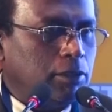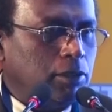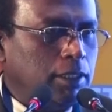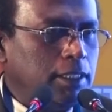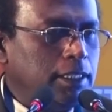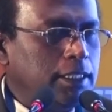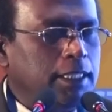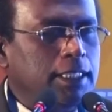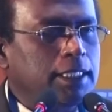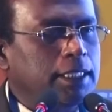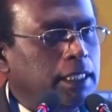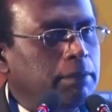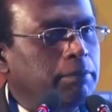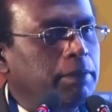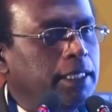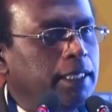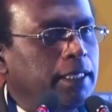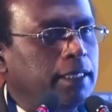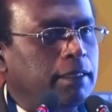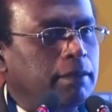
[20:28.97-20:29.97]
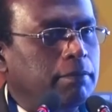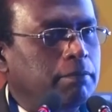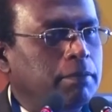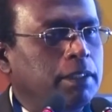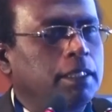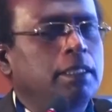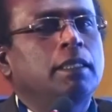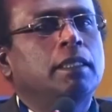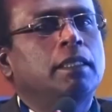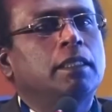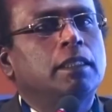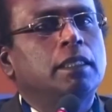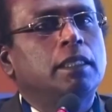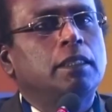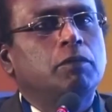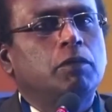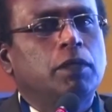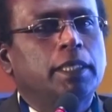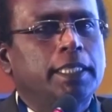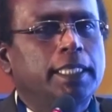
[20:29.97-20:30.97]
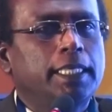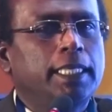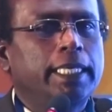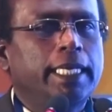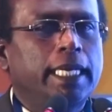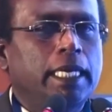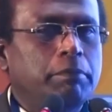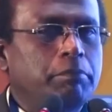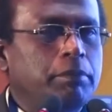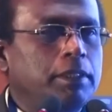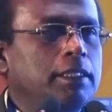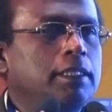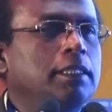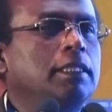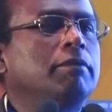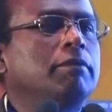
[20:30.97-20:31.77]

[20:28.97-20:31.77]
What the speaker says: All these things can be done. That what really happens in